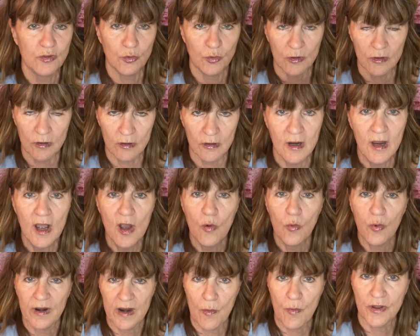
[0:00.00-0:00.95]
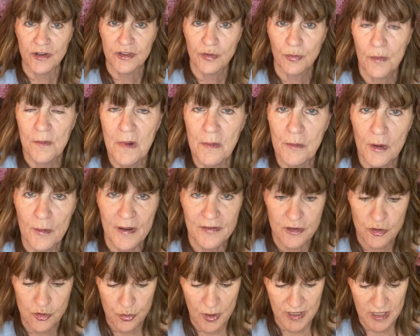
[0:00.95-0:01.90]
or what I want to remember about
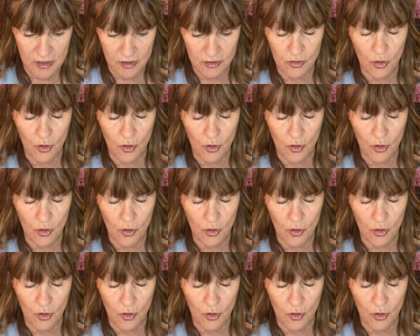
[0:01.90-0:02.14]
the training.